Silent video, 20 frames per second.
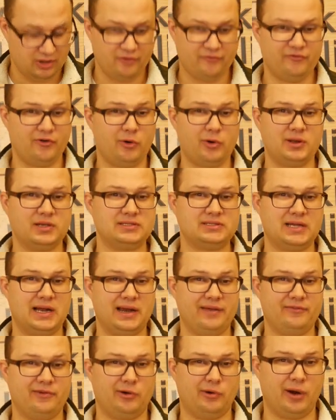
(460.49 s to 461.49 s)
Voting is
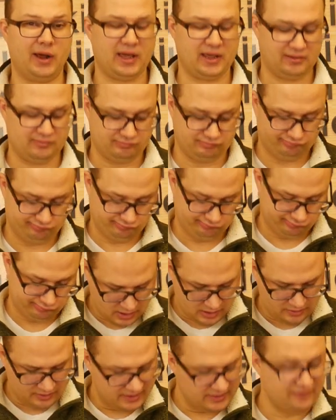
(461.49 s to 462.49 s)
not even a right.
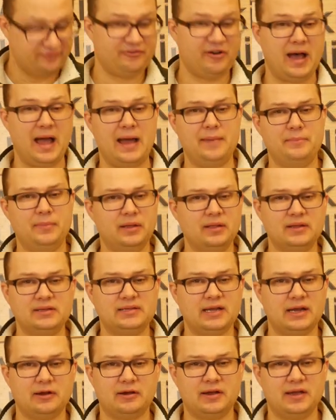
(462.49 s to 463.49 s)
They define
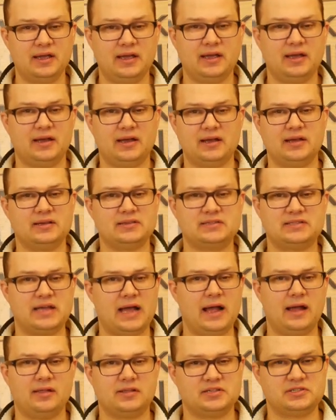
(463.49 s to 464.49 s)
military uh,
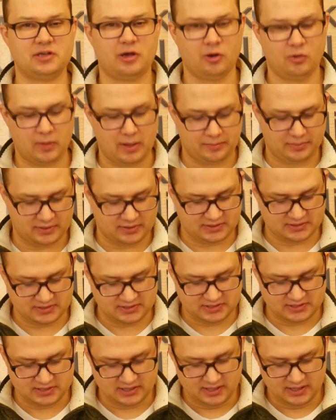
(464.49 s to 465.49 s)
style assault
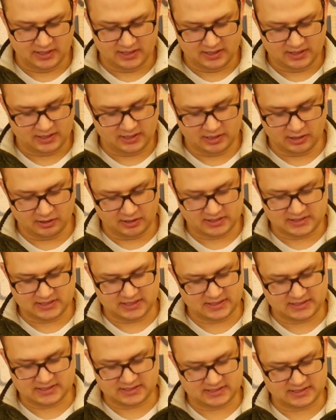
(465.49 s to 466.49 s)
weapons. You know, it's
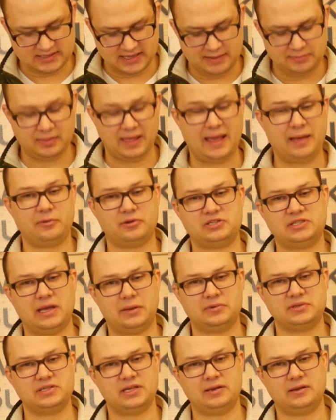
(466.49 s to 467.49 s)
it's the same language
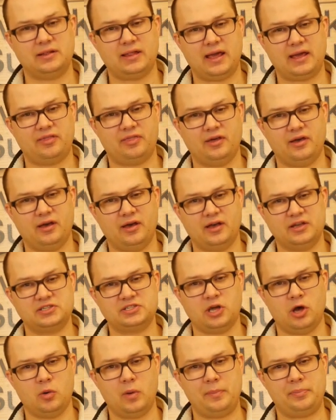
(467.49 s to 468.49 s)
that was in like the
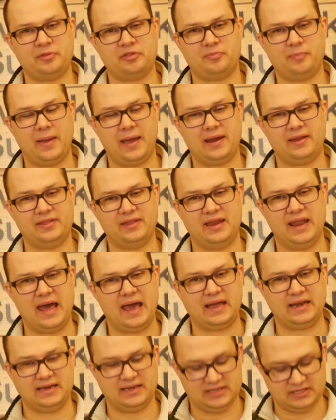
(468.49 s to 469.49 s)
assault weapons ban in the
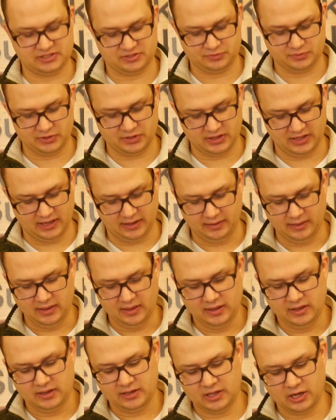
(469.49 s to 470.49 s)
90s, really.
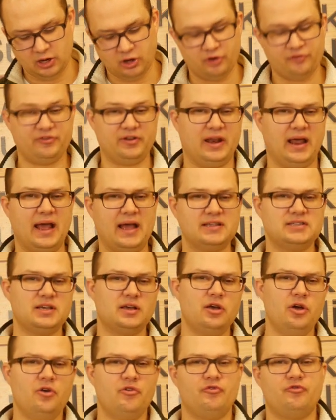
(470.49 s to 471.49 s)
You know, if it has
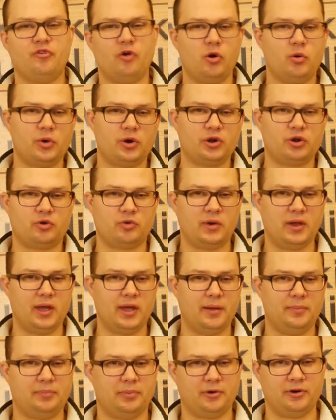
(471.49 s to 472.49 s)
a forward
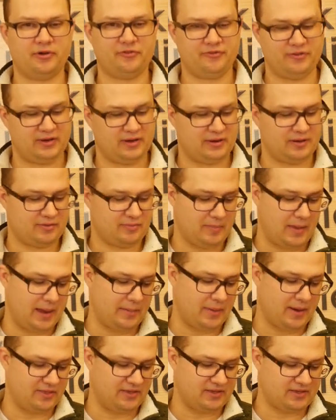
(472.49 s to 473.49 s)
grip or if it is
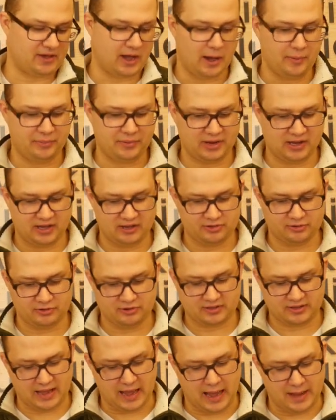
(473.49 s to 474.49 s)
made by these companies or
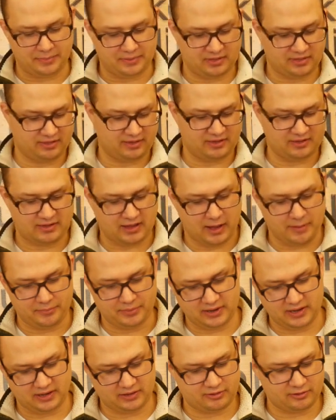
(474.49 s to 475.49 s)
it's copies of these
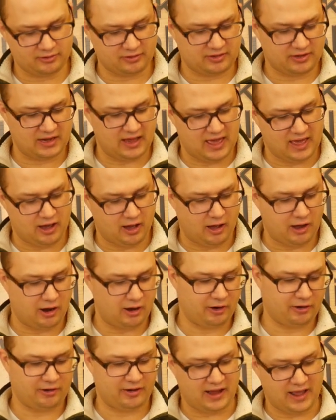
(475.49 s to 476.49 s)
companies or it's an
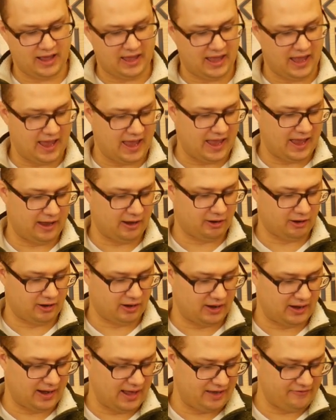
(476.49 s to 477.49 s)
AR or an AK
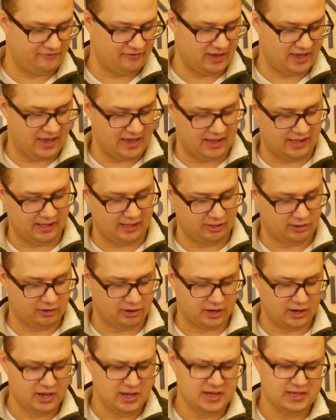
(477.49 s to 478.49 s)
or an FAL
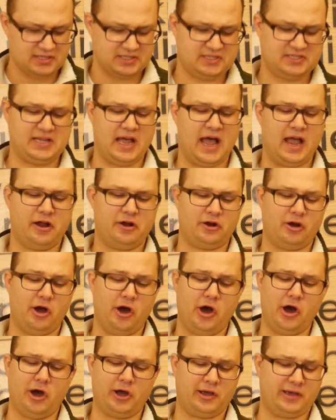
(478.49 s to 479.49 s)
or a Steyr
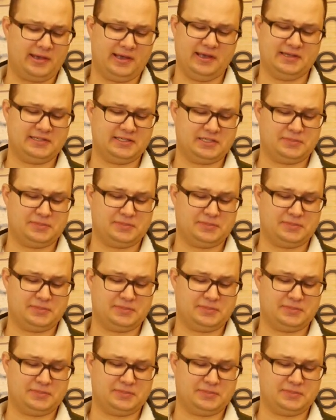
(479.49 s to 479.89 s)
AUG gets a